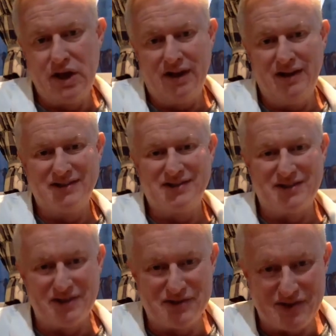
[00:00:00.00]

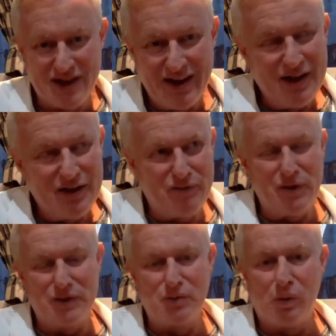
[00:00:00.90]
since the
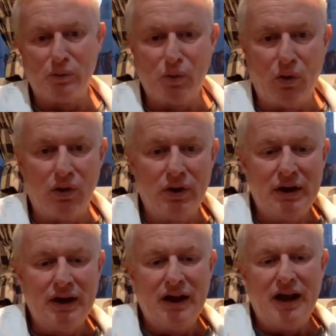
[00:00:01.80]
First World War,
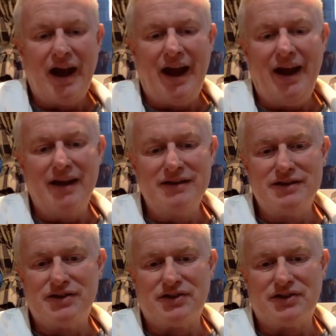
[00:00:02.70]
and